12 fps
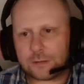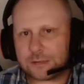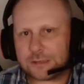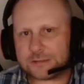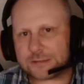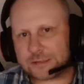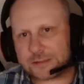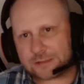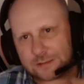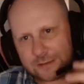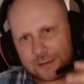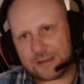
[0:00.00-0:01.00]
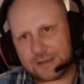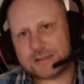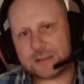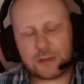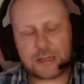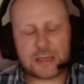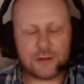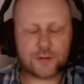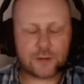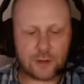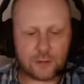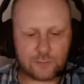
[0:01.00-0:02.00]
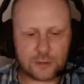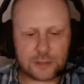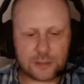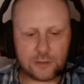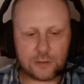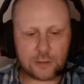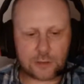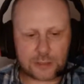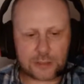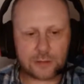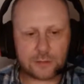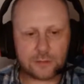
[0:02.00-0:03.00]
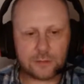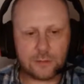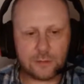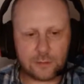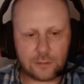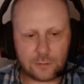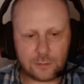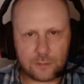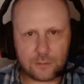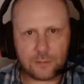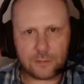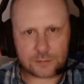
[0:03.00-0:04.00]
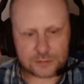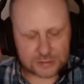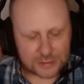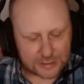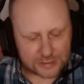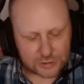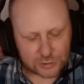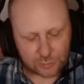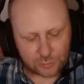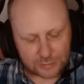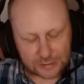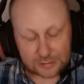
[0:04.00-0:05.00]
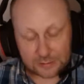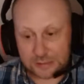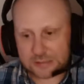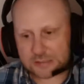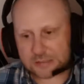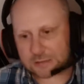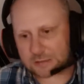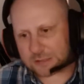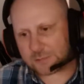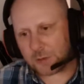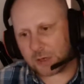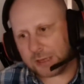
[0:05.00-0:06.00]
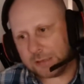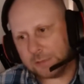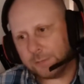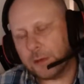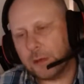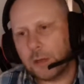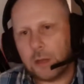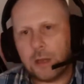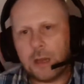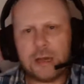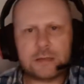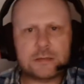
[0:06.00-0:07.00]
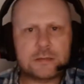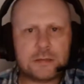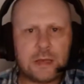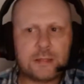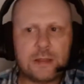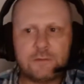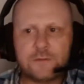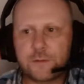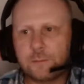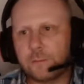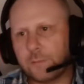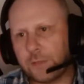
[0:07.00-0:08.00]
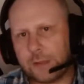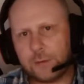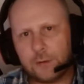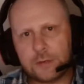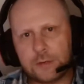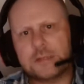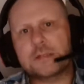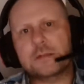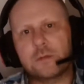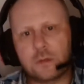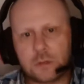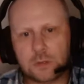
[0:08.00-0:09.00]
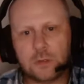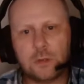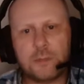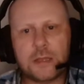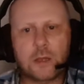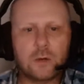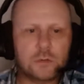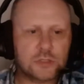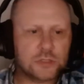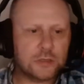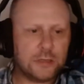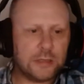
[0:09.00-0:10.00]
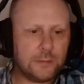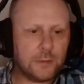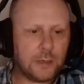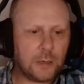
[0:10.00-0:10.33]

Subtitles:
it's the week after that I'm really looking to get to. That's my aim, and then from then on it is going to be constantly